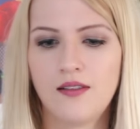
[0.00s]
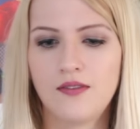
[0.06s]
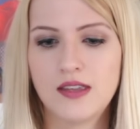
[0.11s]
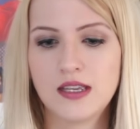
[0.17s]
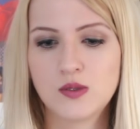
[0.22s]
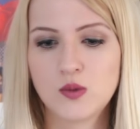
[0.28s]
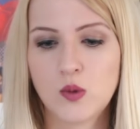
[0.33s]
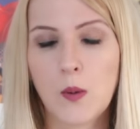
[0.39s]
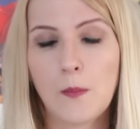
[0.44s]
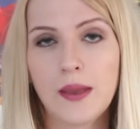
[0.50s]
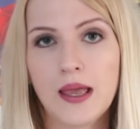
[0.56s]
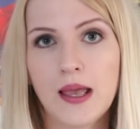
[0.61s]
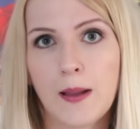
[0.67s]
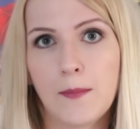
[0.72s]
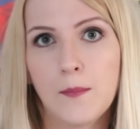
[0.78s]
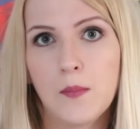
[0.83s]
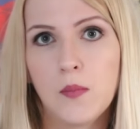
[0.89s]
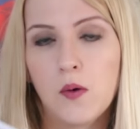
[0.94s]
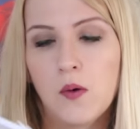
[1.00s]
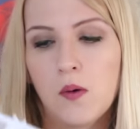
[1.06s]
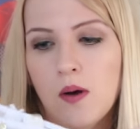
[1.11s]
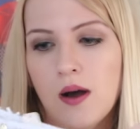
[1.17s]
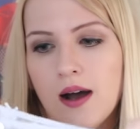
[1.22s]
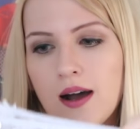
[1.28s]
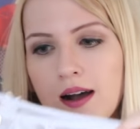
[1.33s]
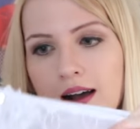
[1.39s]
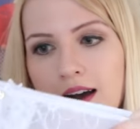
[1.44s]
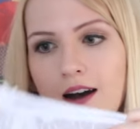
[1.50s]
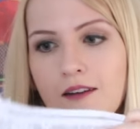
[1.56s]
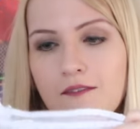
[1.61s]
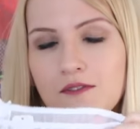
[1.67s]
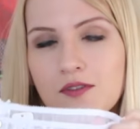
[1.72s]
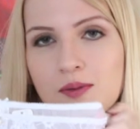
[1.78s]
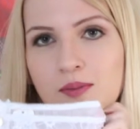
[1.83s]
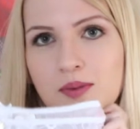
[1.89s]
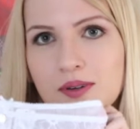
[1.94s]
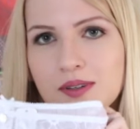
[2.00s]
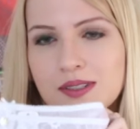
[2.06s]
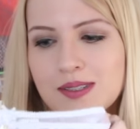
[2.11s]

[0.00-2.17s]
this will be more comfortable.